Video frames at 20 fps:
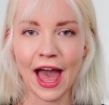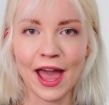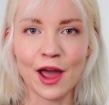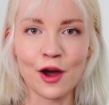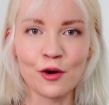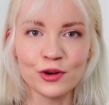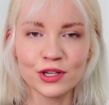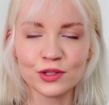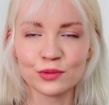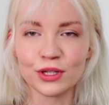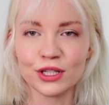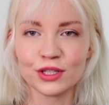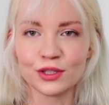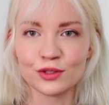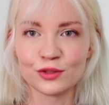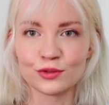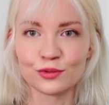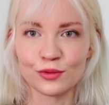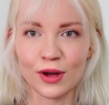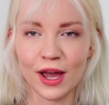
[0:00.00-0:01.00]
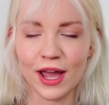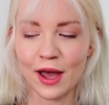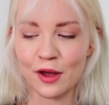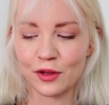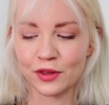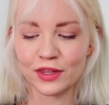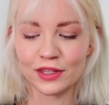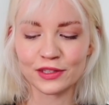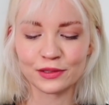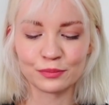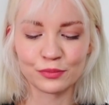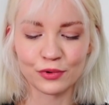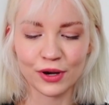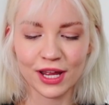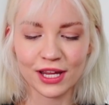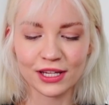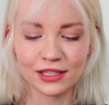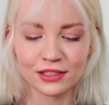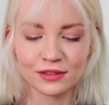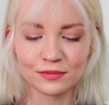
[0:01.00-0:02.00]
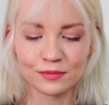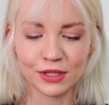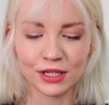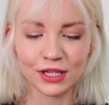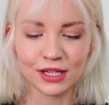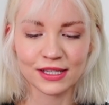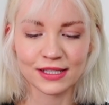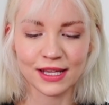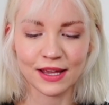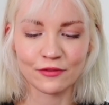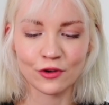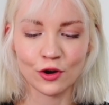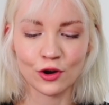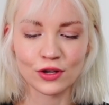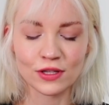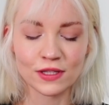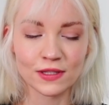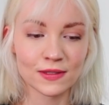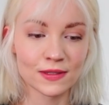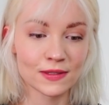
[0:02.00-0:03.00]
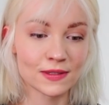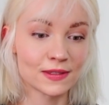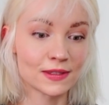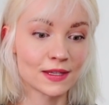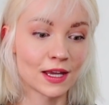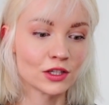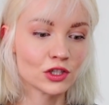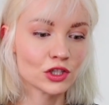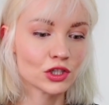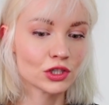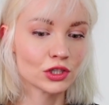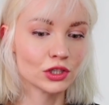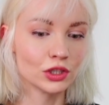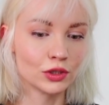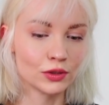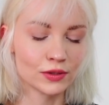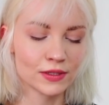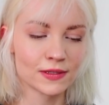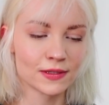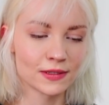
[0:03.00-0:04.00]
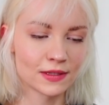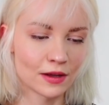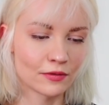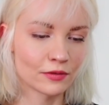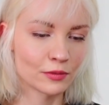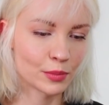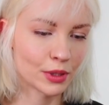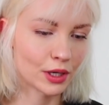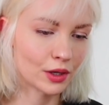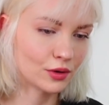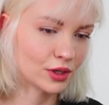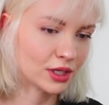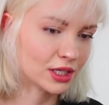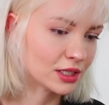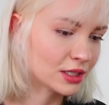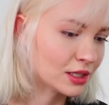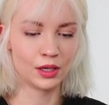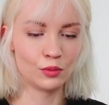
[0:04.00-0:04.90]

I always wanted to try out this brand because I've heard such good stuff about it.